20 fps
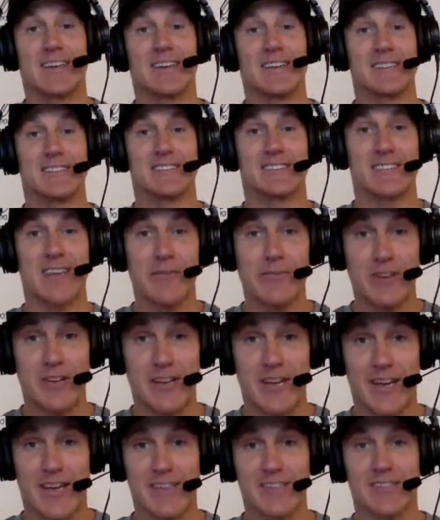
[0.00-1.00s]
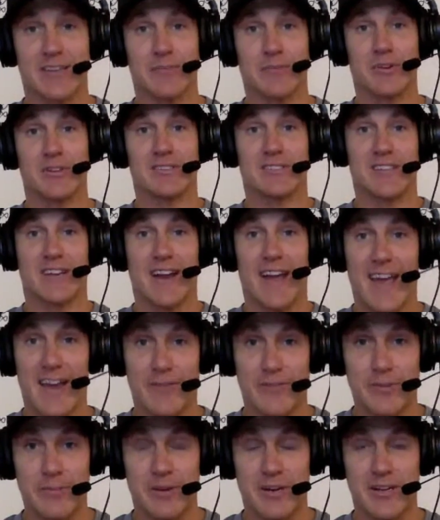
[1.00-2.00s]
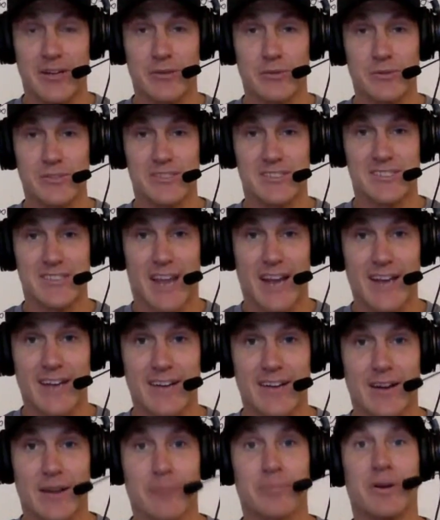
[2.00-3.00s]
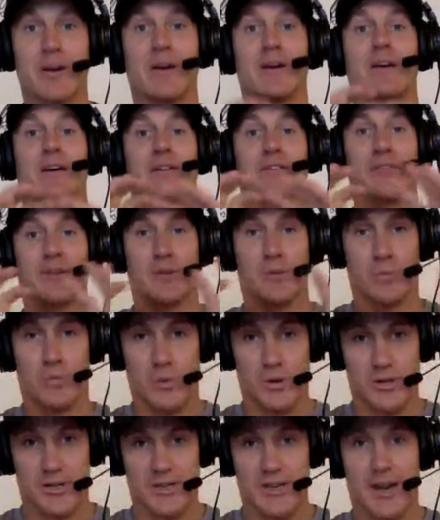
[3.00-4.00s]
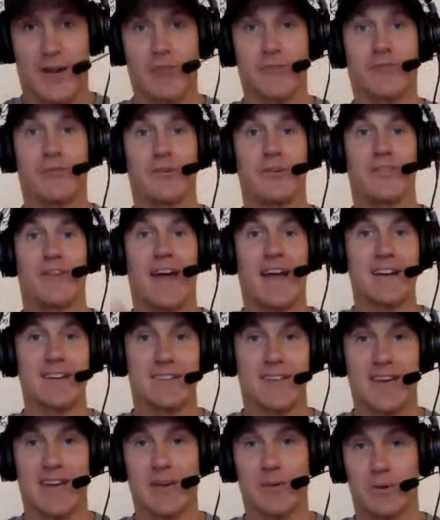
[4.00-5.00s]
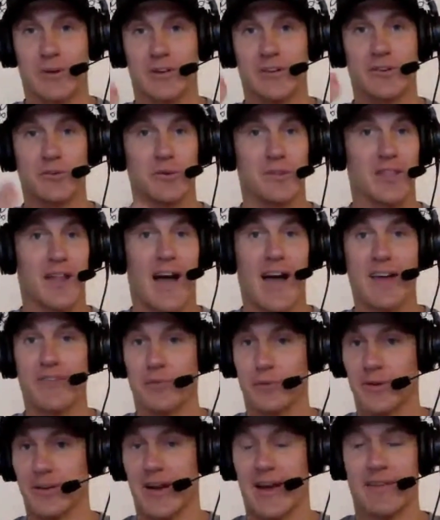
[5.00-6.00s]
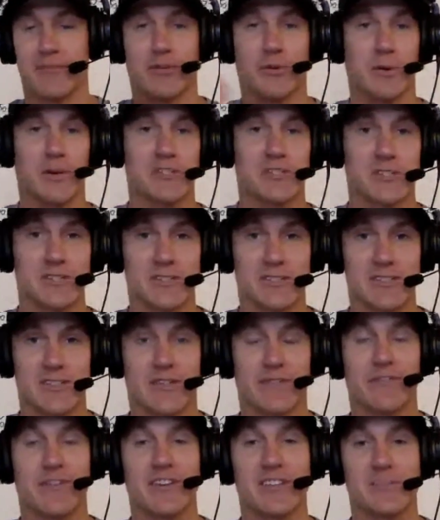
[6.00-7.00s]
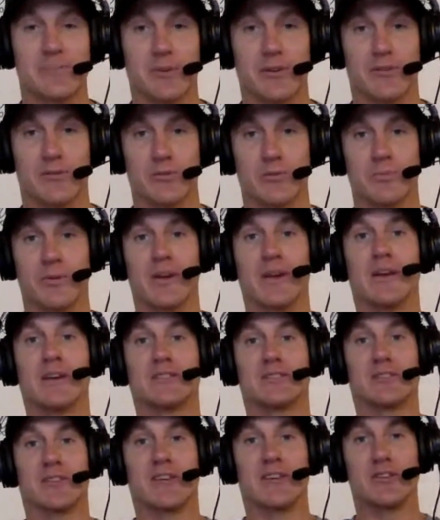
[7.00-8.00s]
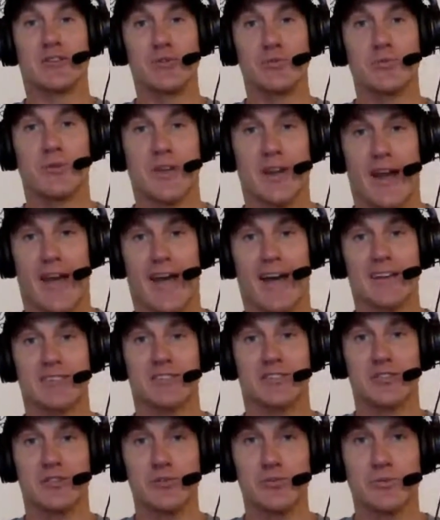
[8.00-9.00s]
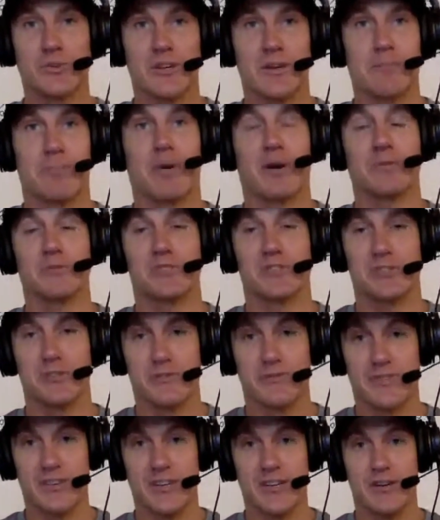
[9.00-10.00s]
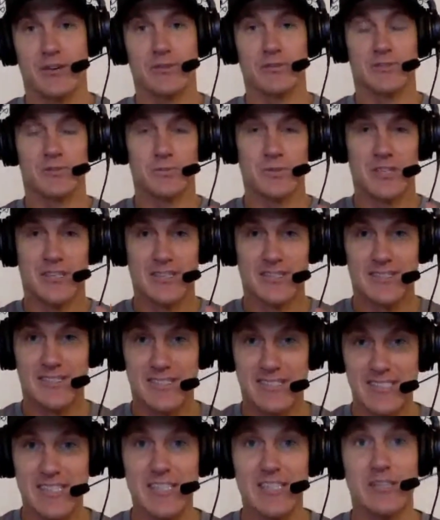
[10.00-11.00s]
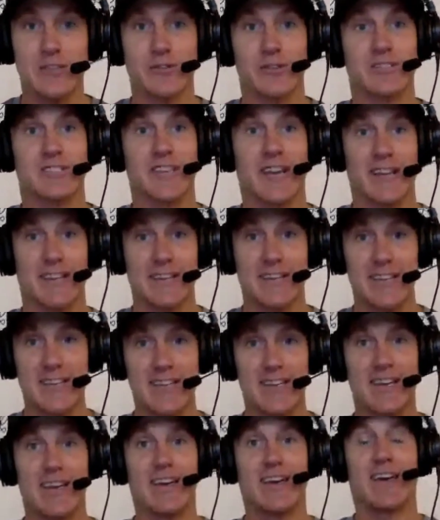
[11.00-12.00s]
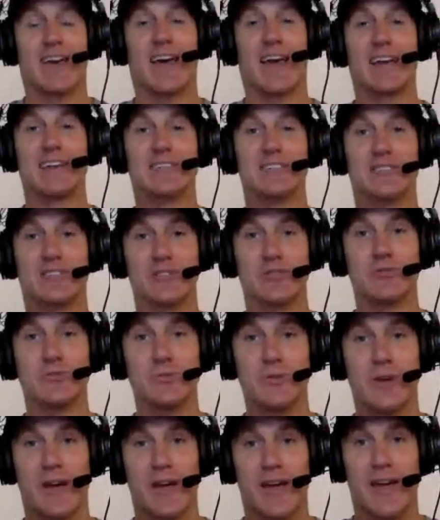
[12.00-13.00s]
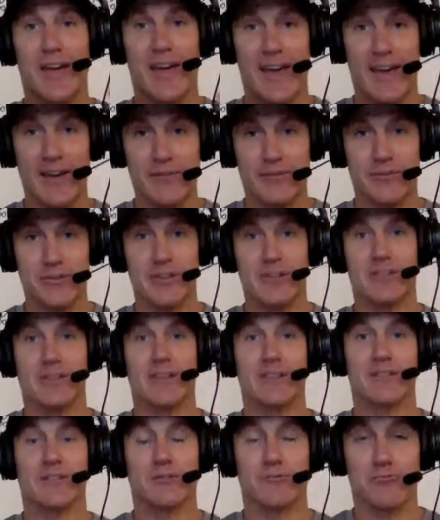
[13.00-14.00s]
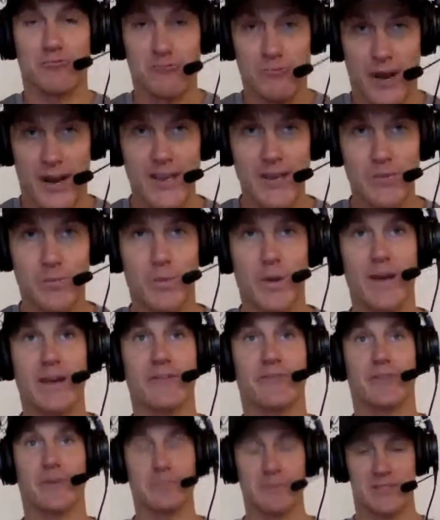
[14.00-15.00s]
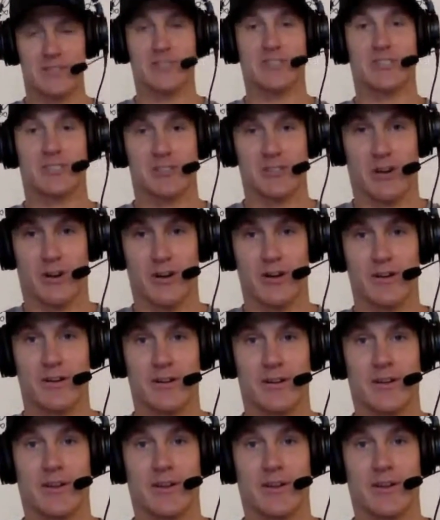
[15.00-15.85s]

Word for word: In 7 days, I'm going to send everybody who has signed up their workout for that day. We're going to do it live. We're going to have questions in the Facebook group so that you can ask, you can post your videos, we can see your technique and do everything the right way from the start.